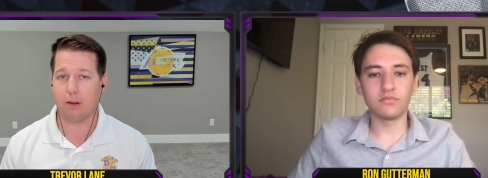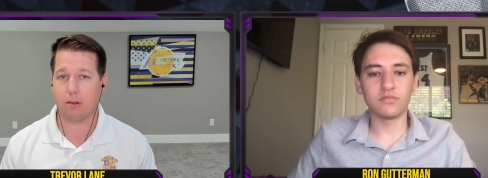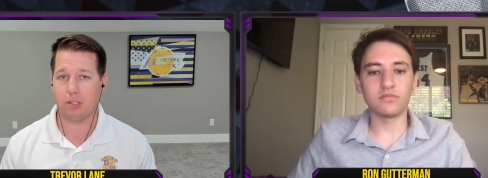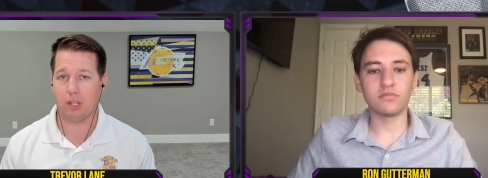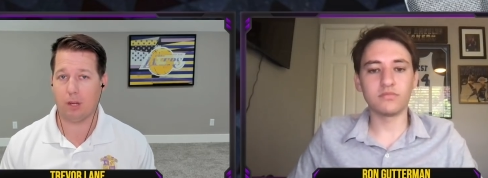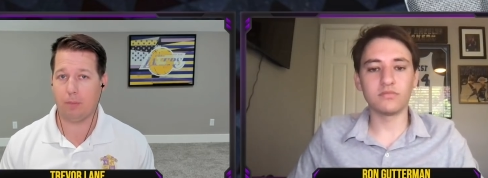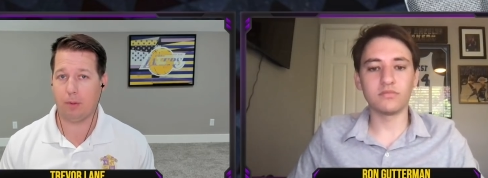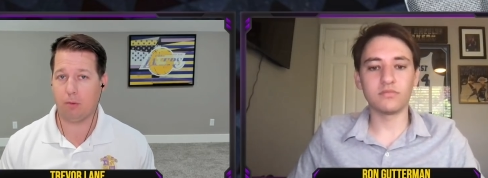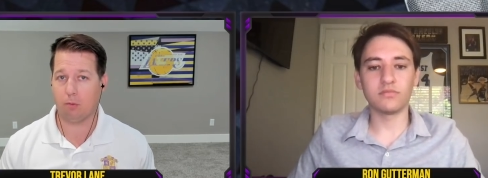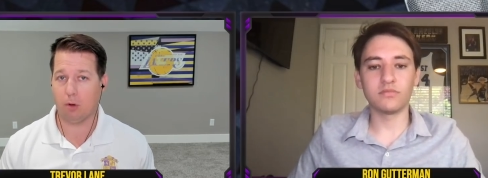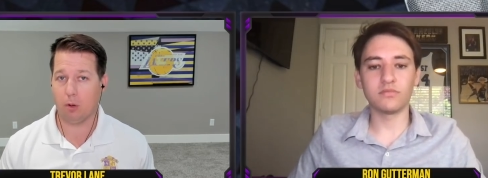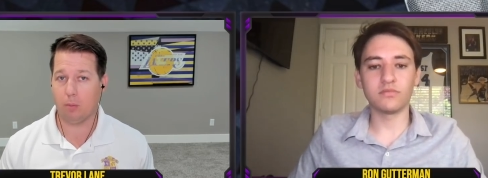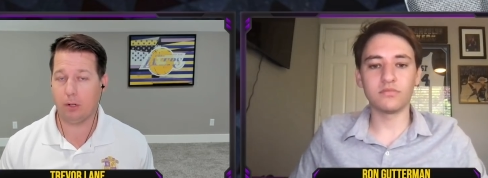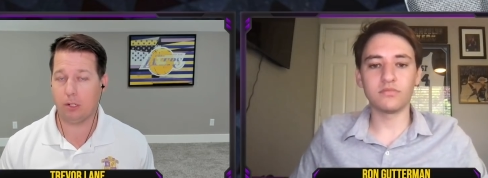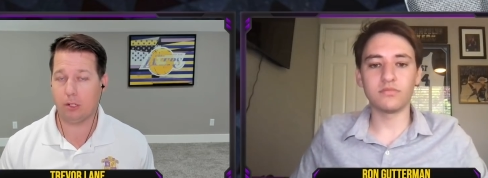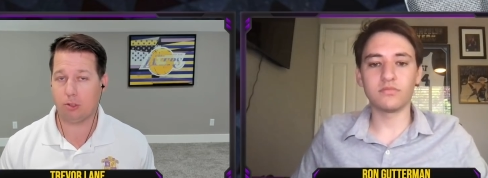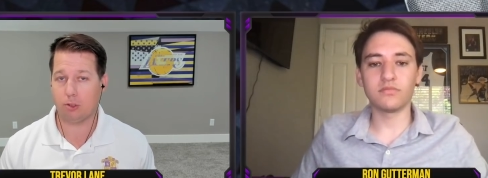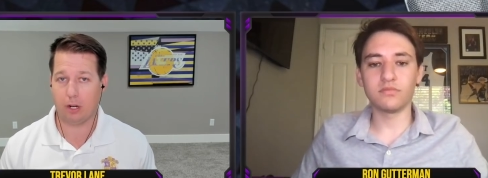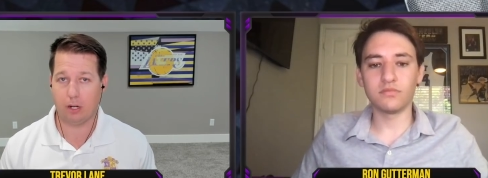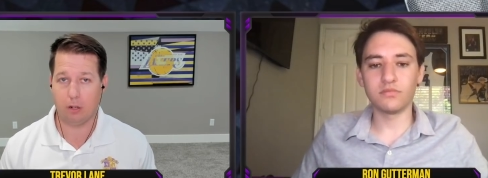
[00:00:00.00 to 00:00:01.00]
Speaker 1: Lakers have been
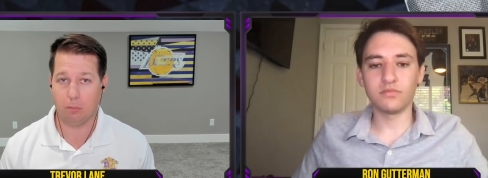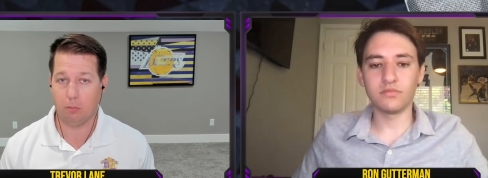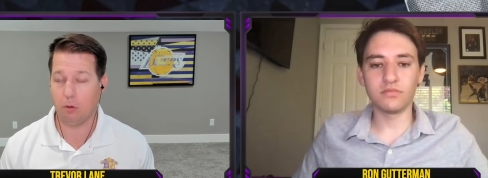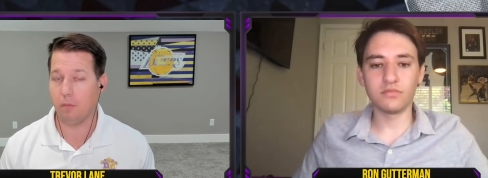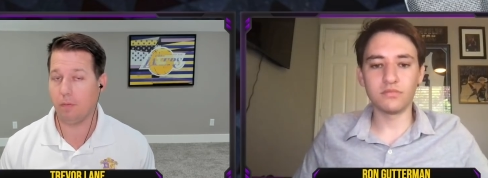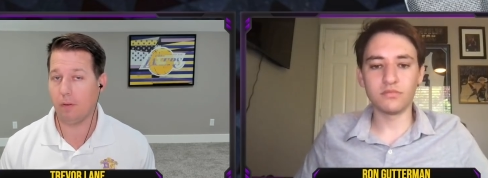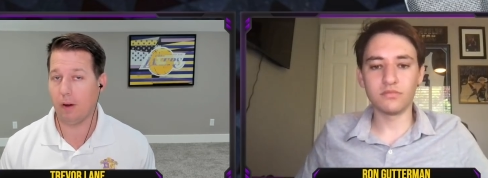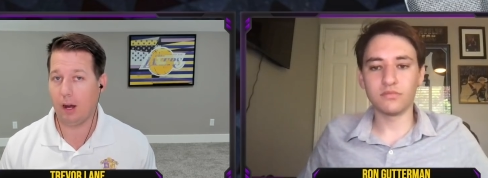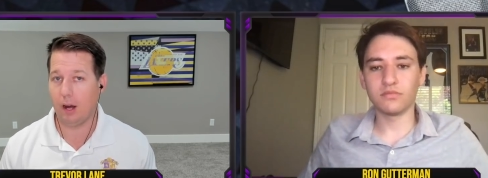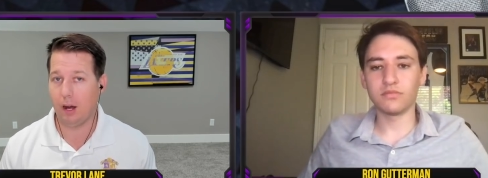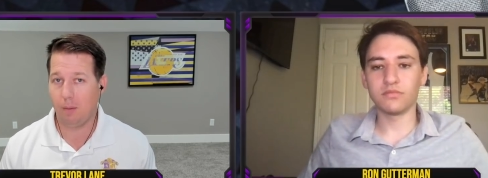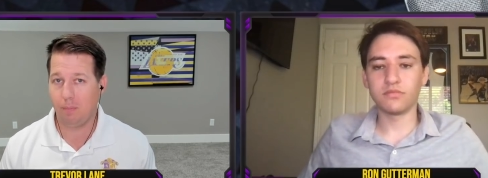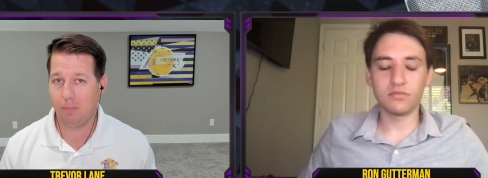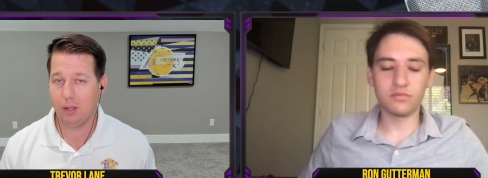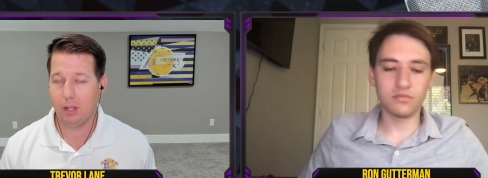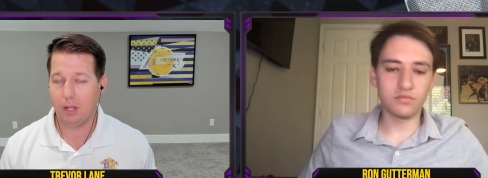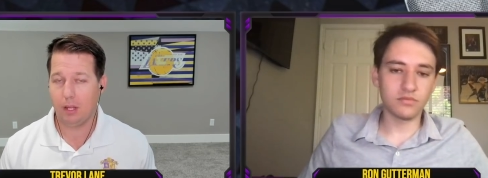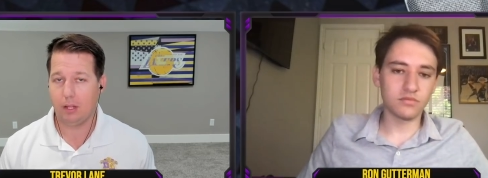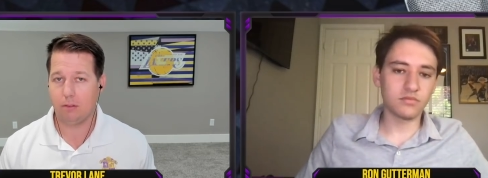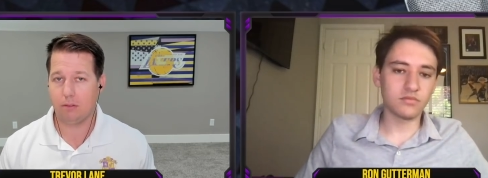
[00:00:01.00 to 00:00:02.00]
rumored to try to move
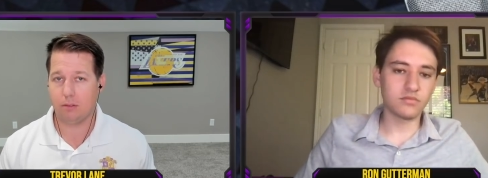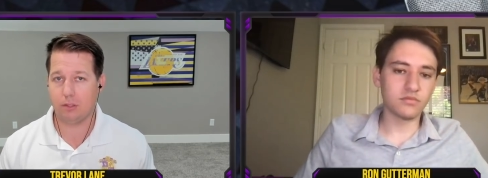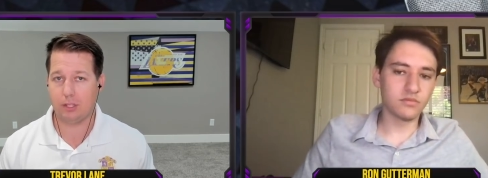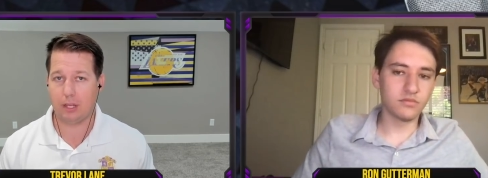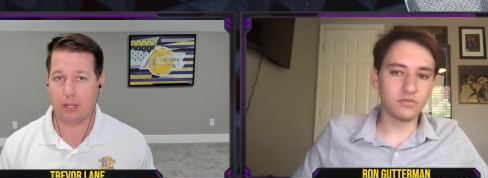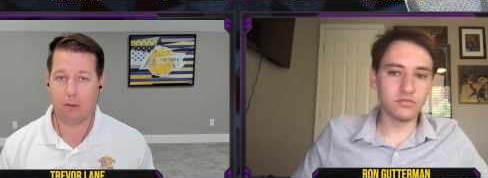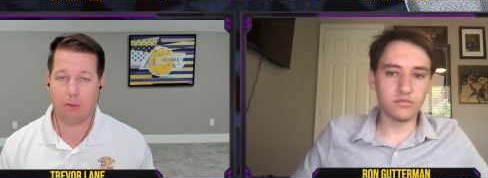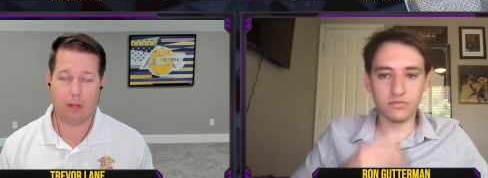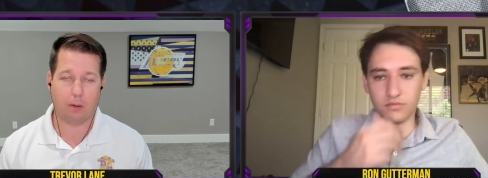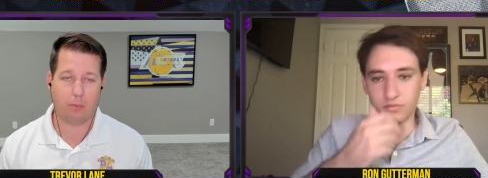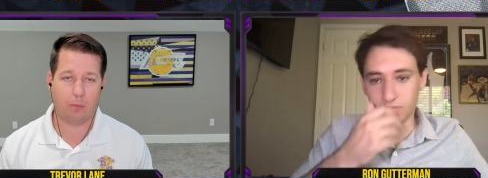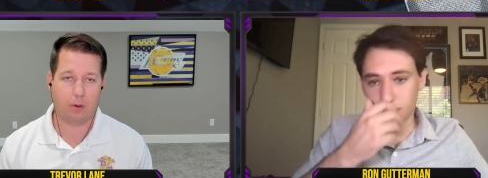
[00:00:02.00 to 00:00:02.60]
up, to say,